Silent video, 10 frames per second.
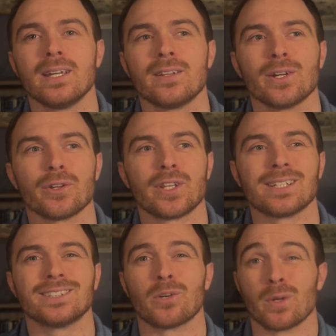There are
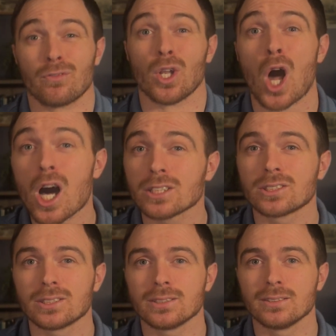things that we've
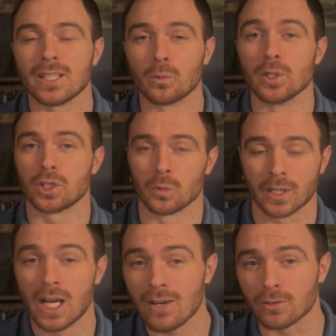lost that we should
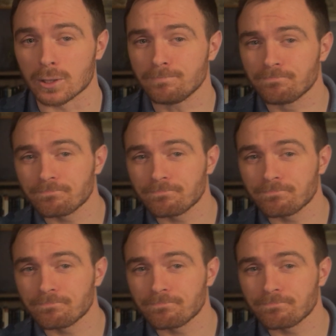recover.